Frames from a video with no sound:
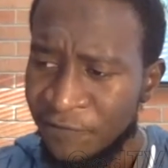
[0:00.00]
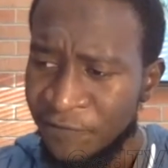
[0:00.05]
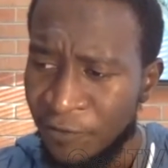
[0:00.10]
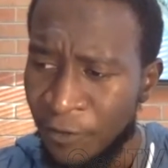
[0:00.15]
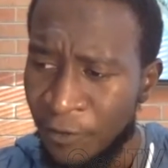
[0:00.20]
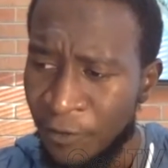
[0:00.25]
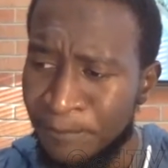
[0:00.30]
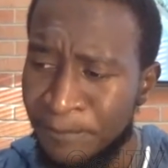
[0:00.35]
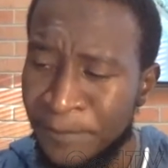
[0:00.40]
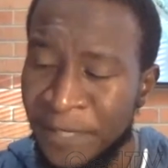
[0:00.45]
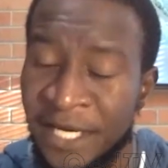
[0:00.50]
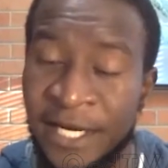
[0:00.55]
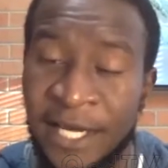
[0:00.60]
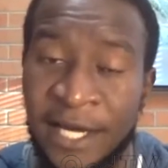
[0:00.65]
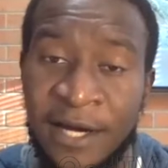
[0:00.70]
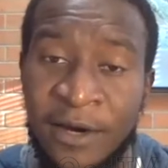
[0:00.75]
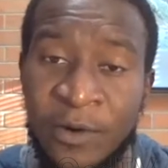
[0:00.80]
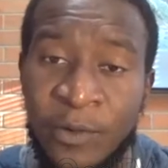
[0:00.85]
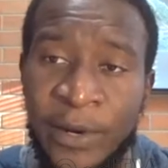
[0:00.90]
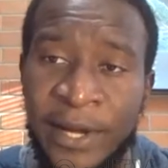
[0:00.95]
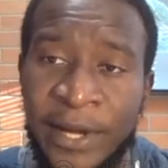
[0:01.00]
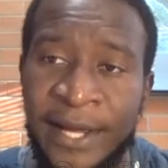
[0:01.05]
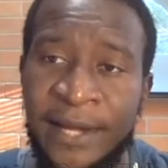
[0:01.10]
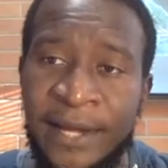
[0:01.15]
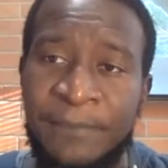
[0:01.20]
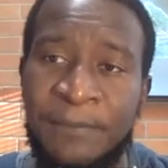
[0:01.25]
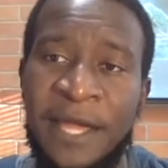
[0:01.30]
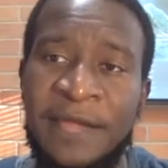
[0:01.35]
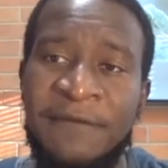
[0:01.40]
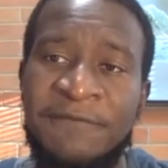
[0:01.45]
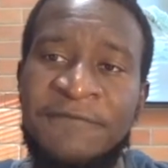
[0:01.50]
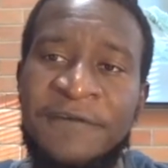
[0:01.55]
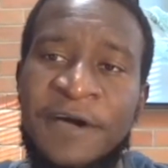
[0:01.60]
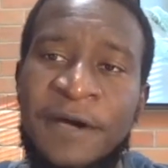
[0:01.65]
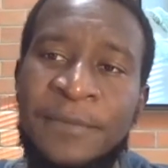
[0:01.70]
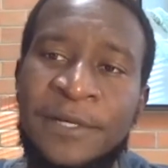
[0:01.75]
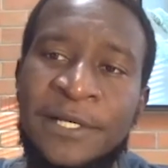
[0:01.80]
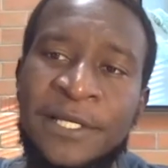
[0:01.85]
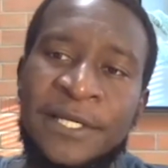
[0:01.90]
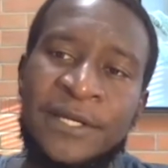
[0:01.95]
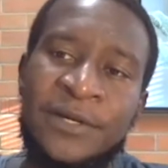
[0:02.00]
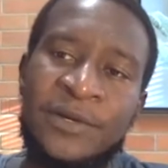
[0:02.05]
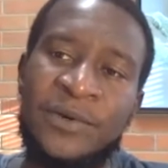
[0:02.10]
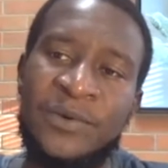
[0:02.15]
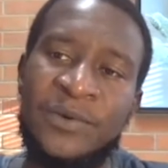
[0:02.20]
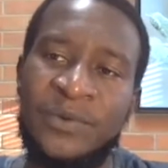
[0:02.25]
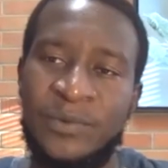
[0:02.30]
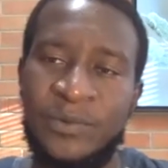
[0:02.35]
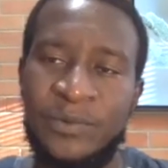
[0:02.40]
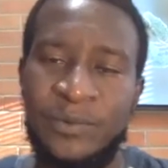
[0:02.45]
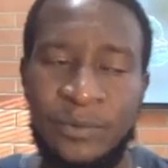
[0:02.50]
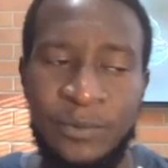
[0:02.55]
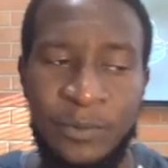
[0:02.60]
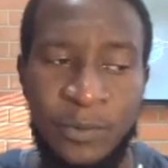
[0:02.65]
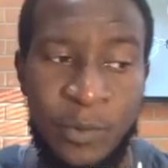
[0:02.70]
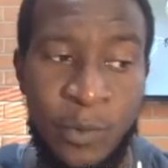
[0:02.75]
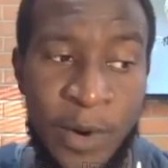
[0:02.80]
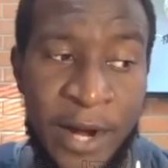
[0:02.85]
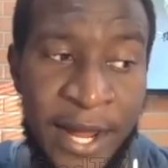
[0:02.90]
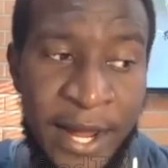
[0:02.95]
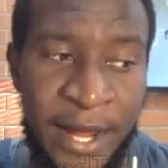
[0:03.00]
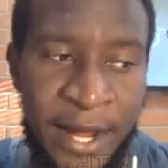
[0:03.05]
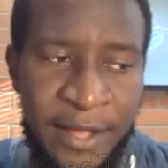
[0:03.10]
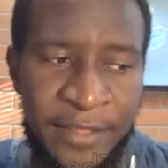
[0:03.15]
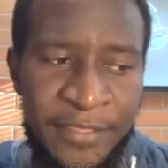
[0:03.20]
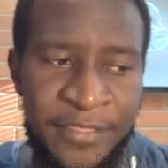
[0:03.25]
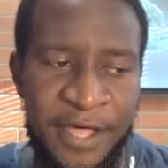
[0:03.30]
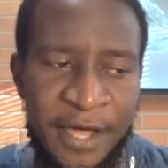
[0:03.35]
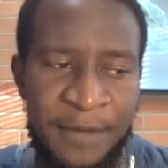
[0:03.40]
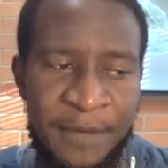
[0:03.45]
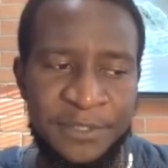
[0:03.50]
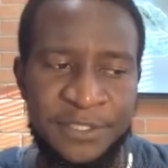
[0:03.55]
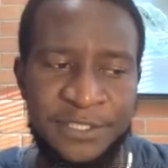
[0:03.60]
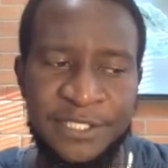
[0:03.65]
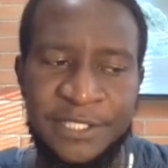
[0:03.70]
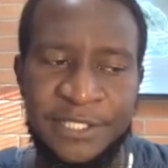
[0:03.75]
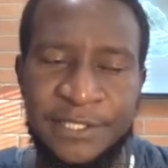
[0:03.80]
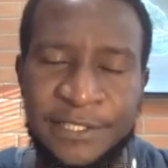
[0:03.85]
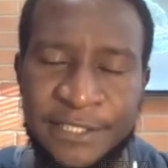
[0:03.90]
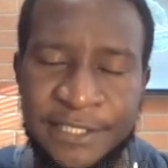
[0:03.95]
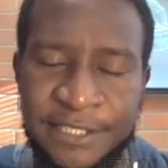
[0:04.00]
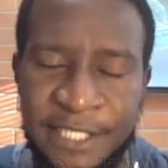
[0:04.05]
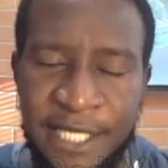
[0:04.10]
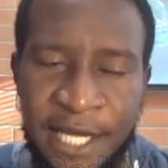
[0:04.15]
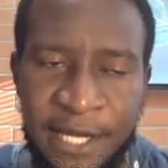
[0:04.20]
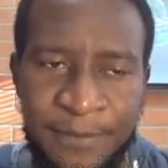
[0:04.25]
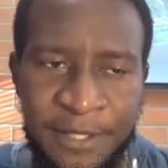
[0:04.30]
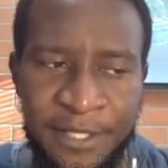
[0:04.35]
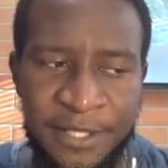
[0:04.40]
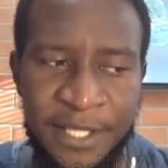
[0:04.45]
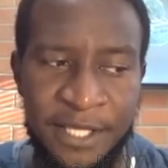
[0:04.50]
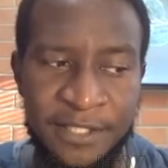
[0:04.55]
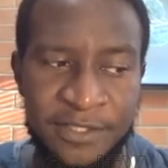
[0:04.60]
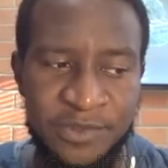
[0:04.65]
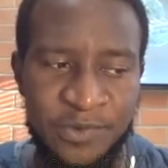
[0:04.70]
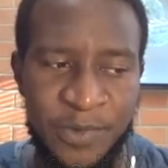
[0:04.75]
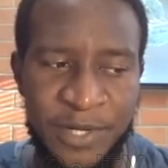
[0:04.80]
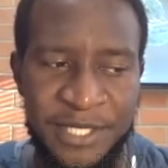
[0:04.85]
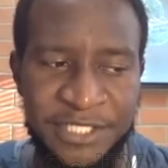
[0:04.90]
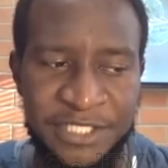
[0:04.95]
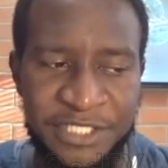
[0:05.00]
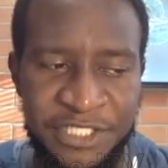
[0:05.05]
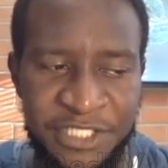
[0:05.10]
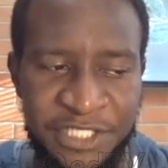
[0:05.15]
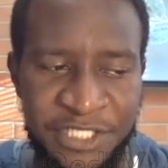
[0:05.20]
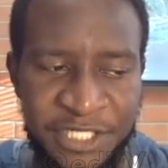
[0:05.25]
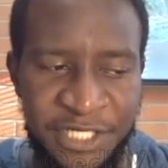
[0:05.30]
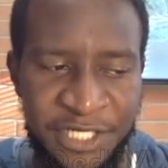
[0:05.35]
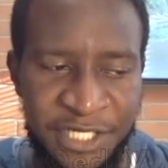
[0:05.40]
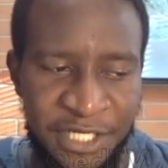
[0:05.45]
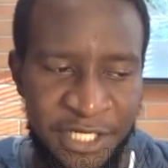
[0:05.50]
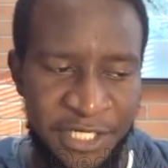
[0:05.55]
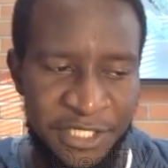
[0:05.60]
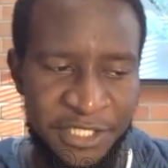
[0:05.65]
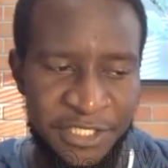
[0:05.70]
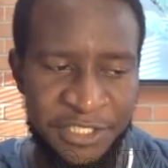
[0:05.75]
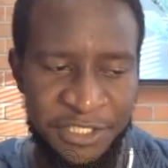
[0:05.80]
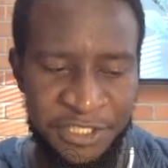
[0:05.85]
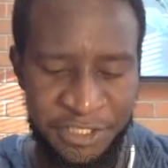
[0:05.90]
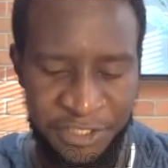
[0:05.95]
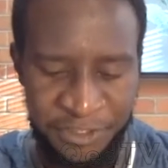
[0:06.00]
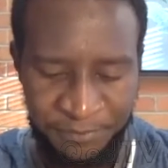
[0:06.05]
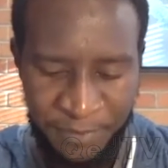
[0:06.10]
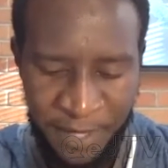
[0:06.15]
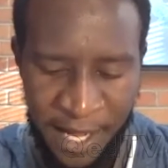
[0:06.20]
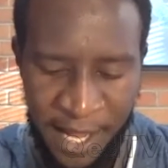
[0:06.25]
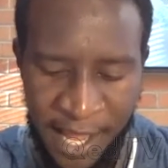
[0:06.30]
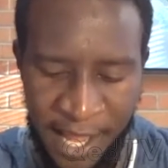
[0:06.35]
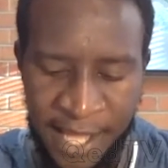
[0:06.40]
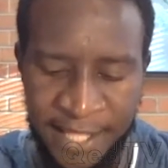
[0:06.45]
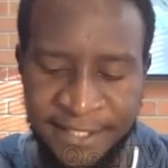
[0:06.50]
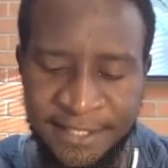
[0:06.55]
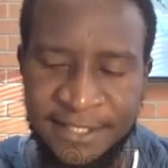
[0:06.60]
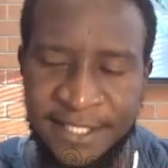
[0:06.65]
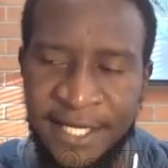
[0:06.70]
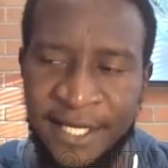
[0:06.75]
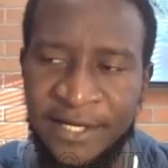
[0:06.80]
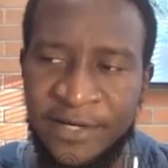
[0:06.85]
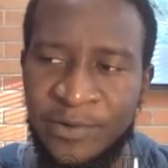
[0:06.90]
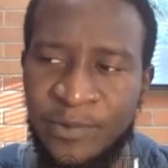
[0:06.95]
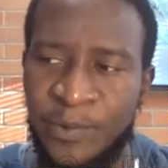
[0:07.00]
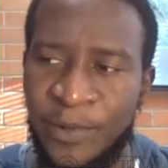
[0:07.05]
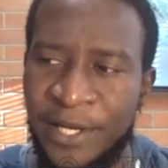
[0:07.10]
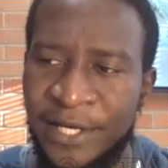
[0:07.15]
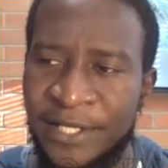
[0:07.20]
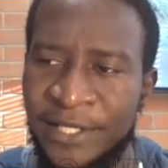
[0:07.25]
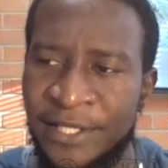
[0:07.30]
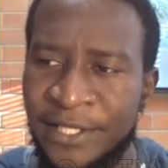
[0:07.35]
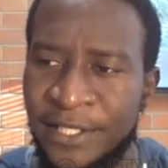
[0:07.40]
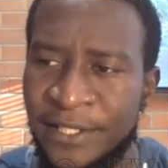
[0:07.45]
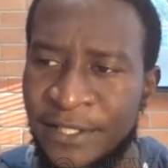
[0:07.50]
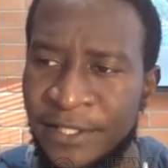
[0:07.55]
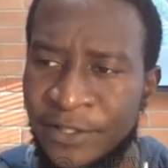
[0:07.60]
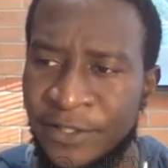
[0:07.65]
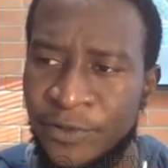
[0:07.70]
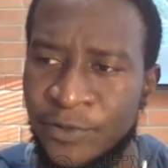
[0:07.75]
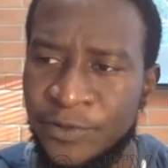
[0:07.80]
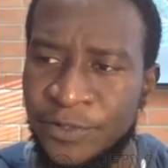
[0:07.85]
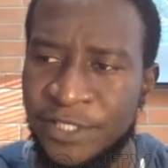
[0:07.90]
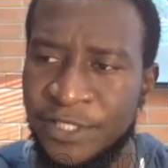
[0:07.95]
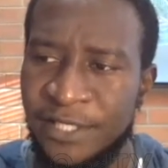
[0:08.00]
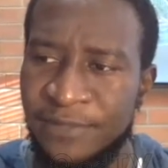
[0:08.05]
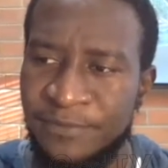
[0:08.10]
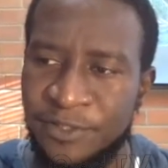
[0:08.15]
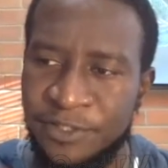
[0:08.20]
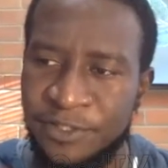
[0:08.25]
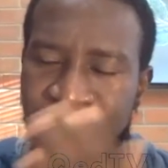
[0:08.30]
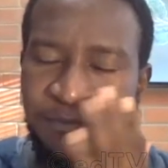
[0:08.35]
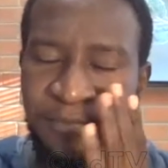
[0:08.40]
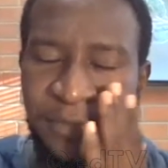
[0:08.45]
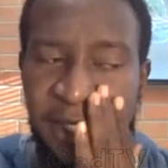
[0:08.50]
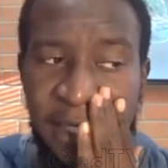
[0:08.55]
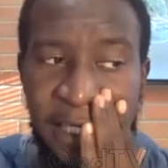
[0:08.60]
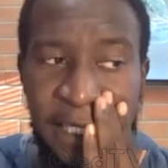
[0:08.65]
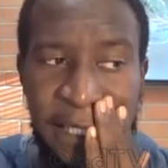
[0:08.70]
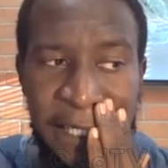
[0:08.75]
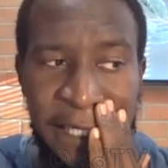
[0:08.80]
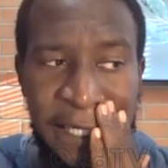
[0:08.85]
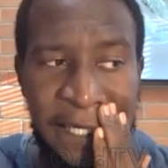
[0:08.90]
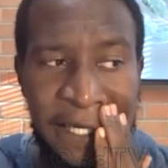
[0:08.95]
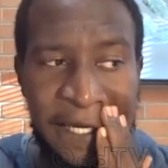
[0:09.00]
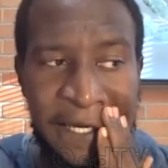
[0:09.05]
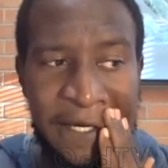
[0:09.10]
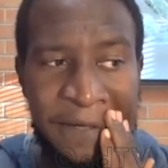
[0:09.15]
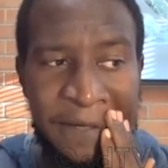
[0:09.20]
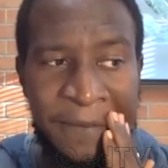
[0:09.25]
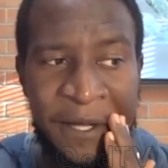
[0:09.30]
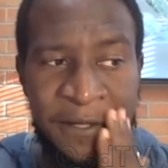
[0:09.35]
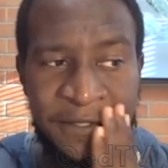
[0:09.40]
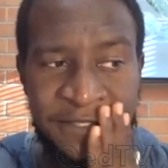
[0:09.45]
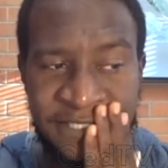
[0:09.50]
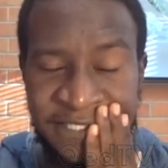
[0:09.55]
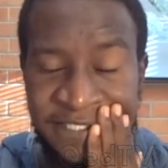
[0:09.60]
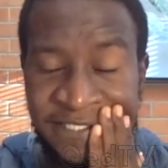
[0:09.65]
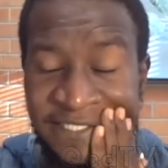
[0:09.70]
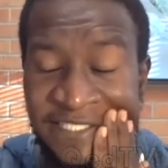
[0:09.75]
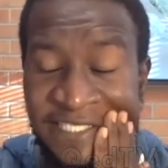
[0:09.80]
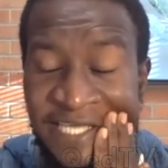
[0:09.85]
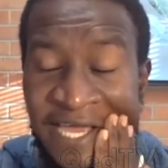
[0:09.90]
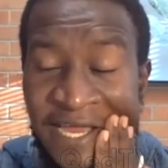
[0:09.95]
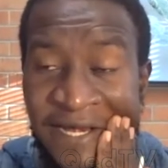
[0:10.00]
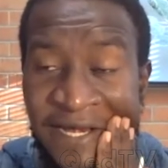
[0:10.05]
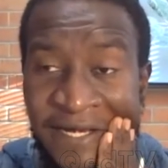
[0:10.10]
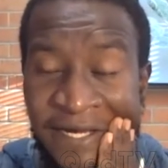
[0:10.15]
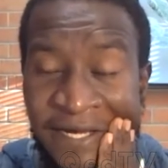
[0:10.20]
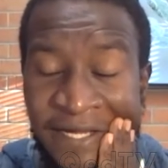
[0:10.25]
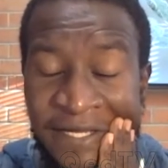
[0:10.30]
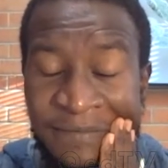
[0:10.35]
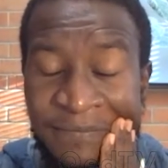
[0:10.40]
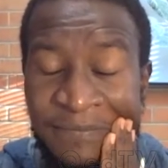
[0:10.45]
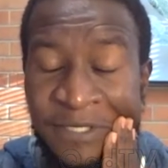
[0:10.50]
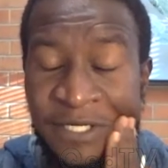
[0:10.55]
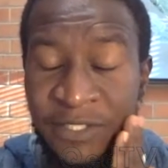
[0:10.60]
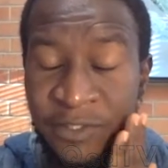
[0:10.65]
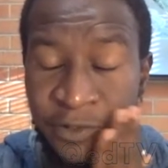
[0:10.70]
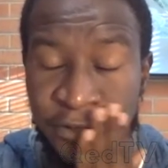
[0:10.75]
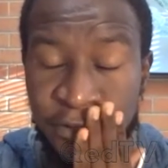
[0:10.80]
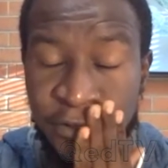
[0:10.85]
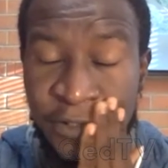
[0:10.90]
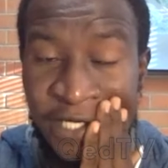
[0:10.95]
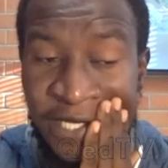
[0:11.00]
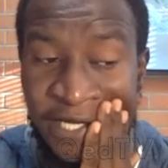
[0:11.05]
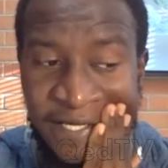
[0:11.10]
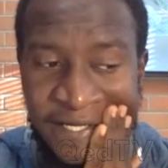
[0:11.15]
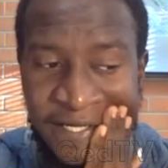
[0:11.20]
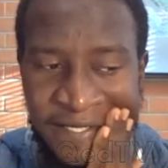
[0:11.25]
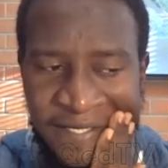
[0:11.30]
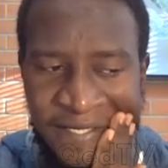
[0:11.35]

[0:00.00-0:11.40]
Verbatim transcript: Minna, where my family were at that particular time, and that's where she passed. And when the news came to me, I was in Zai, Kaduna.